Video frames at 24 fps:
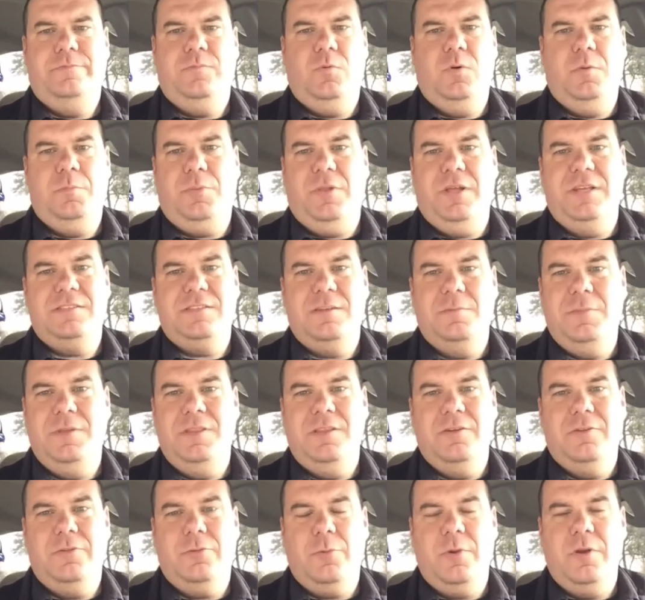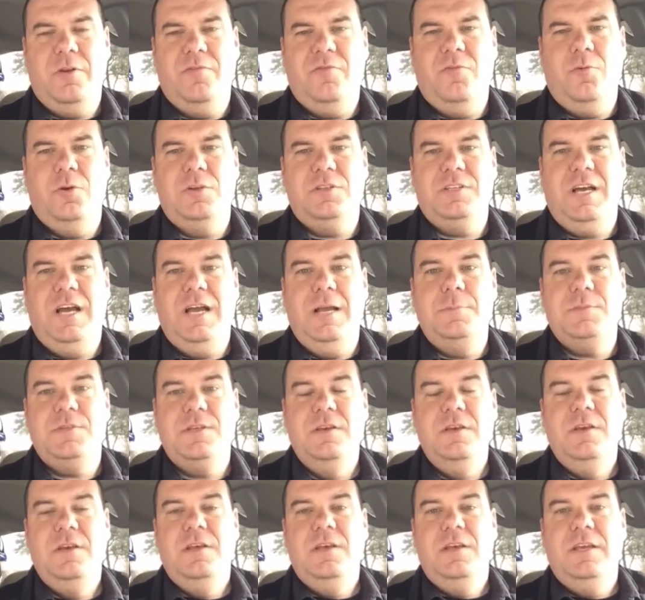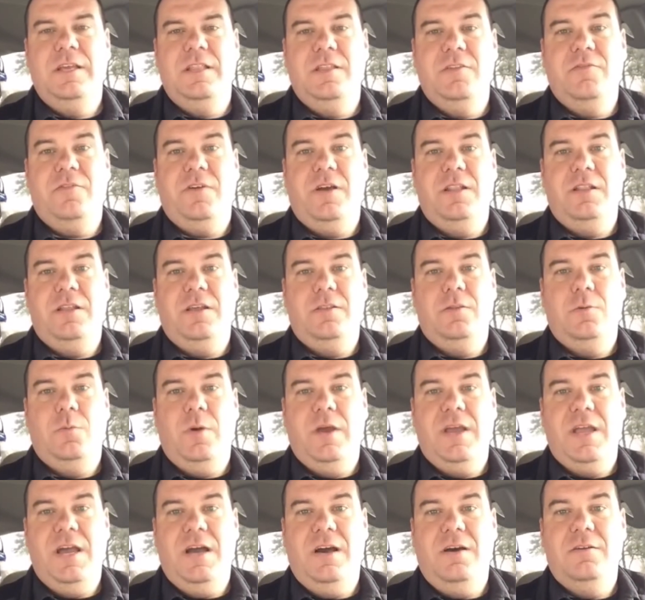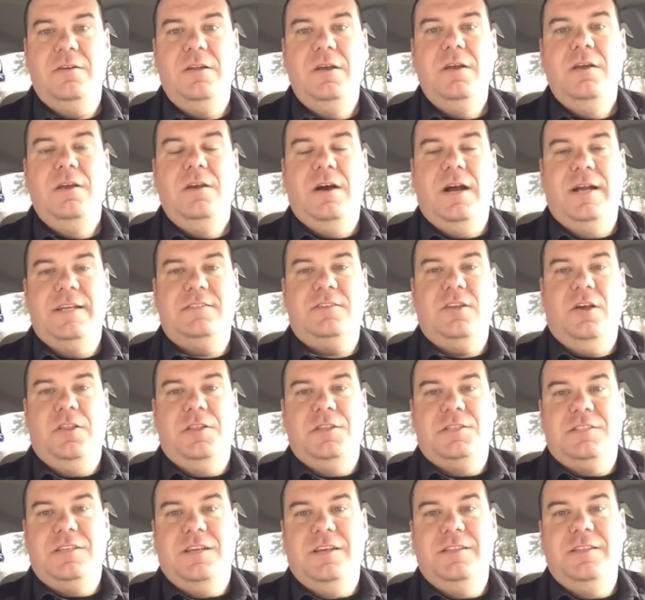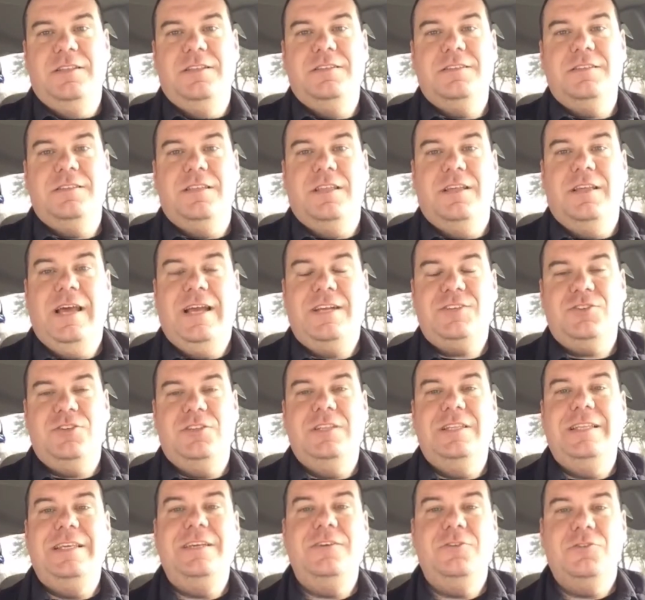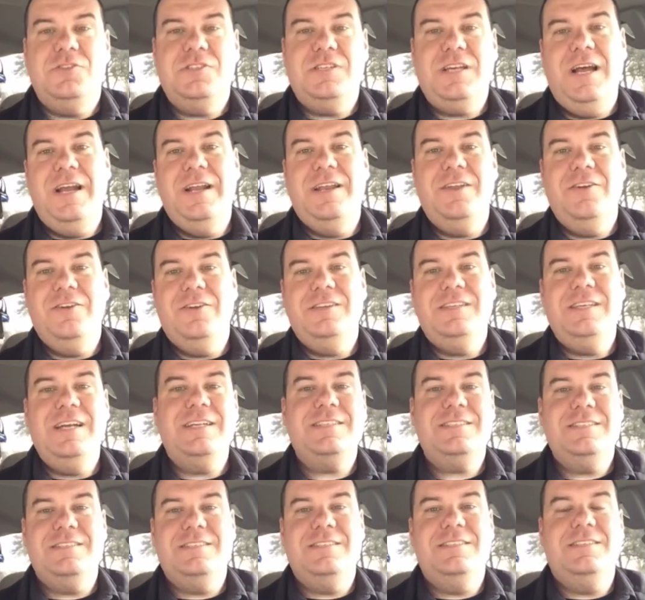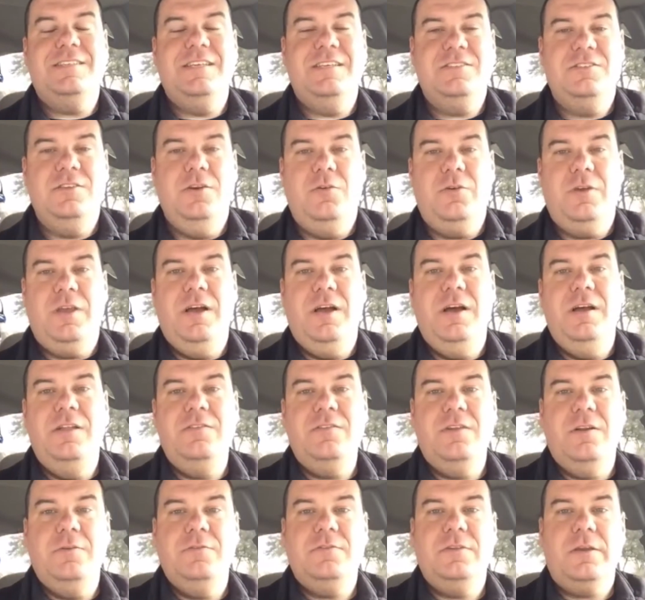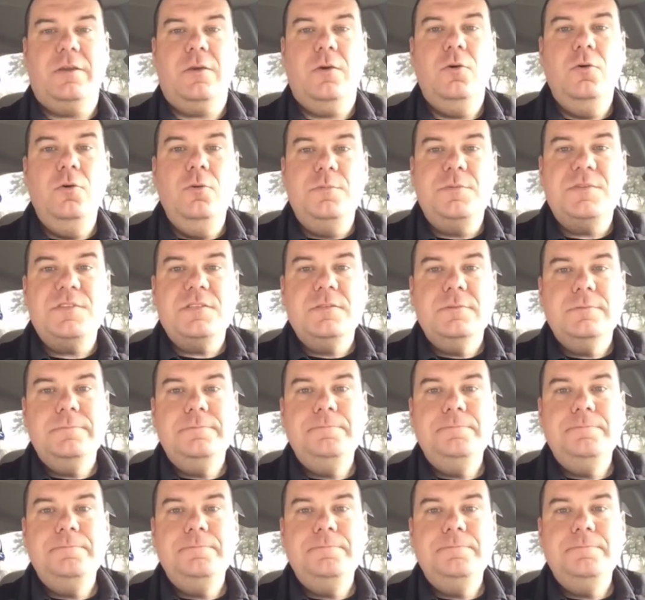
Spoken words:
one place I'd been there 3 or 4 times, and then finally on the way out, I saw the actual legal sign here in Texas that says no guns, and I was like, oops.